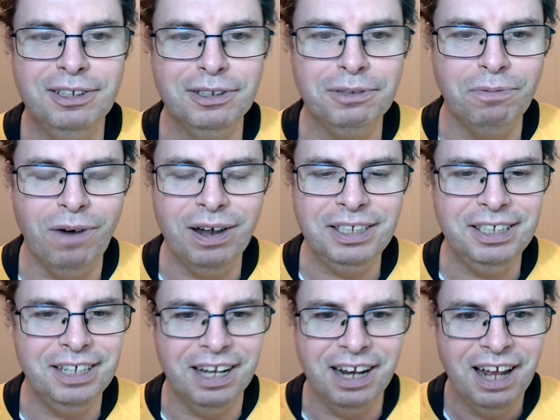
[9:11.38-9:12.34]
just
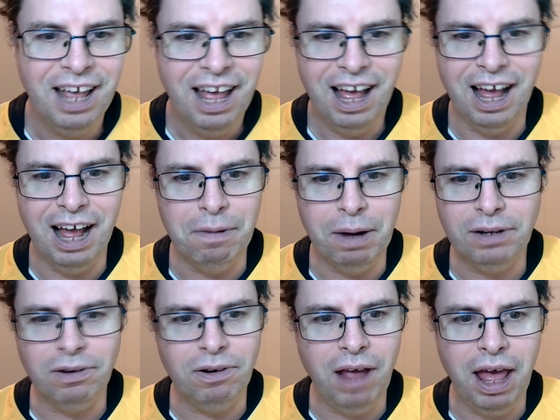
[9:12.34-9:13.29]
watching it,
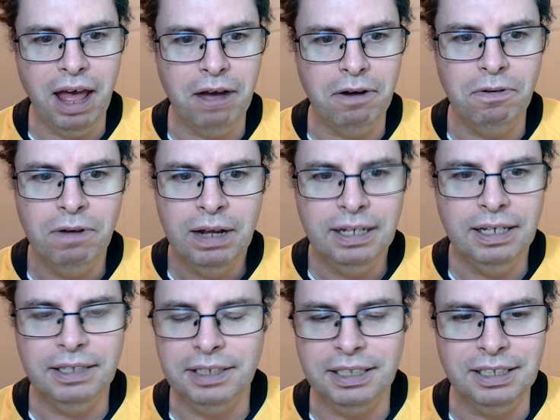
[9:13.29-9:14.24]
I don't know how
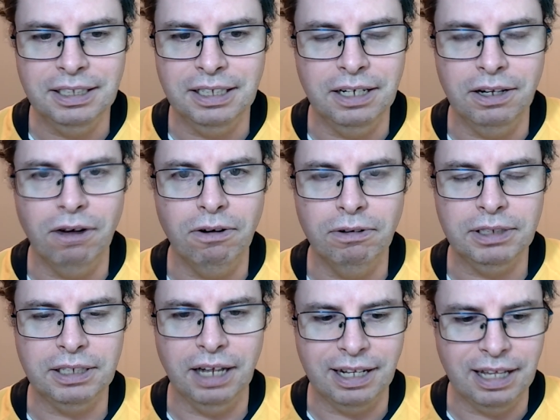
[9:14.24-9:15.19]
the assistant didn't
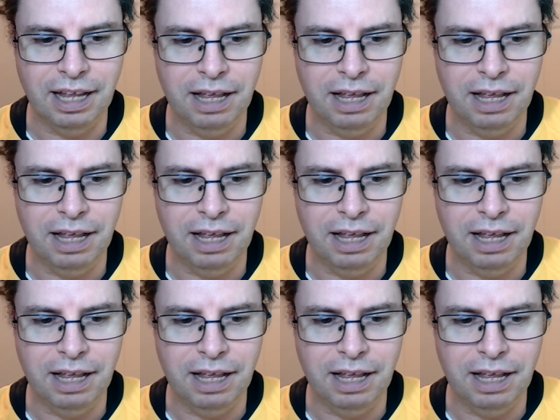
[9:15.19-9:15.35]
notice.